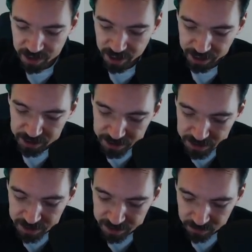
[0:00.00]
I
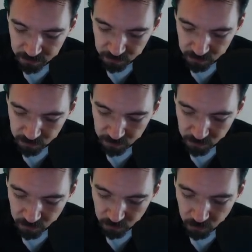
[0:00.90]
need
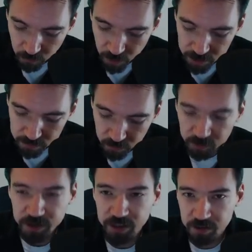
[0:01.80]
one more
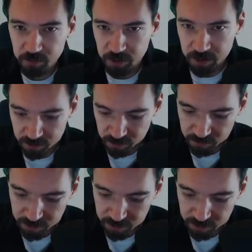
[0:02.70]
thing to be true.